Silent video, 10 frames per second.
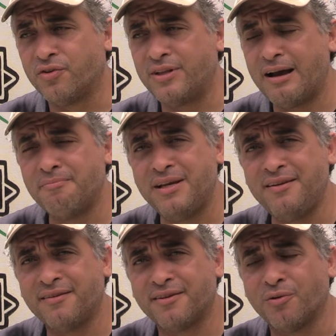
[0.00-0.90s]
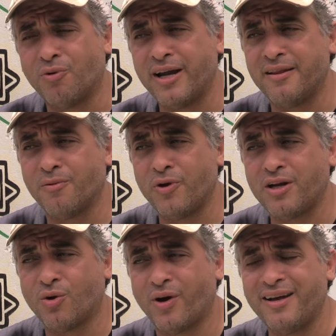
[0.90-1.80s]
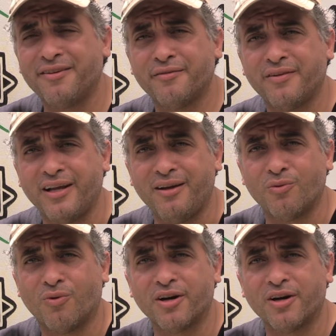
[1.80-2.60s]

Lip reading: So that means the way that we cohesively